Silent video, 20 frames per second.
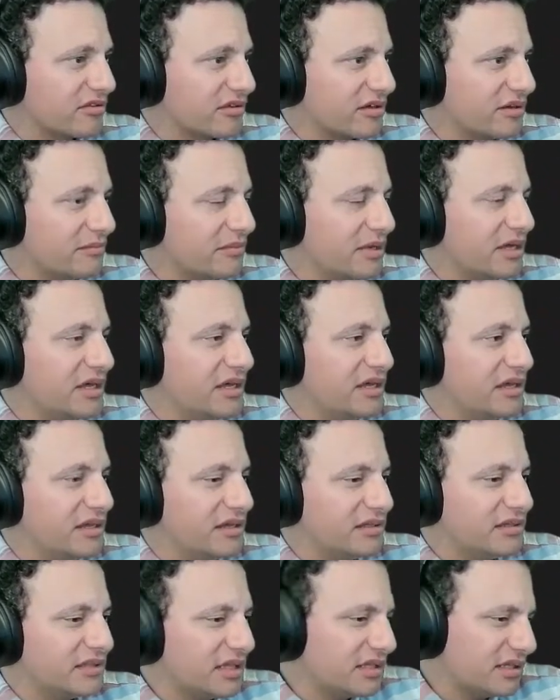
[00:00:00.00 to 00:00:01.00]
Uh,
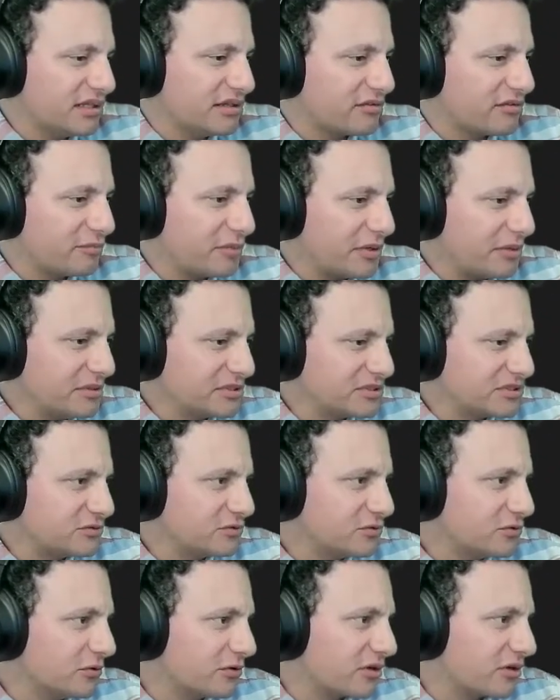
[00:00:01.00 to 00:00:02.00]
technically it's pretty much a
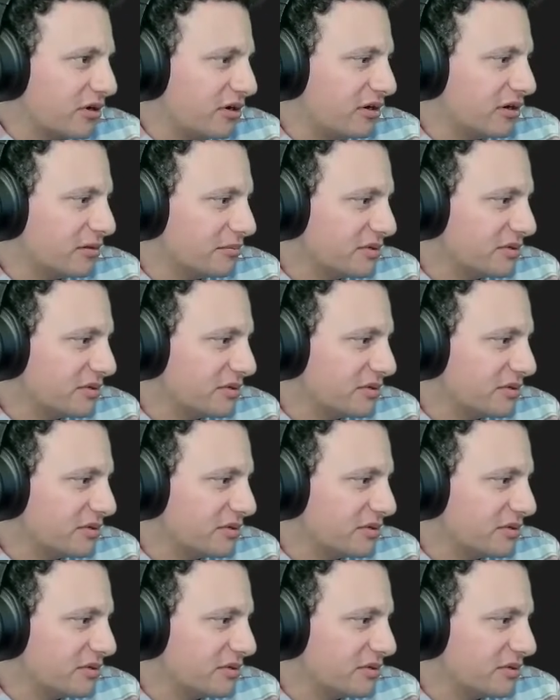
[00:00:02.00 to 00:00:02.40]
two-door car,